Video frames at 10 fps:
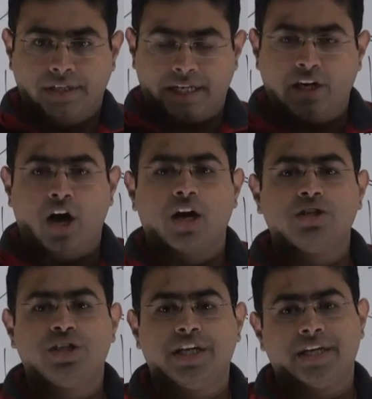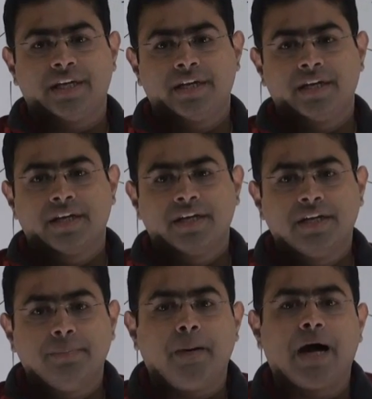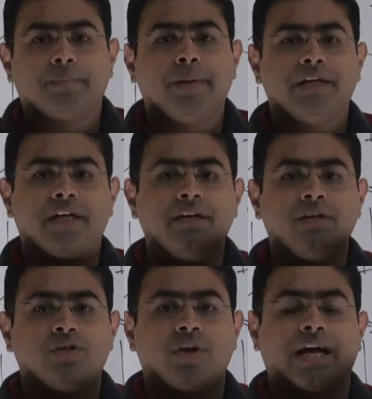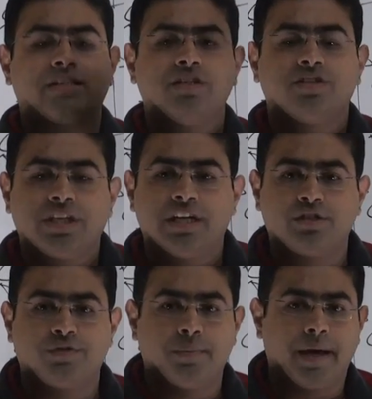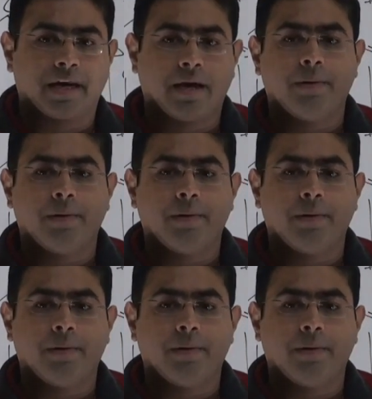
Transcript: Technology Department in United States of America.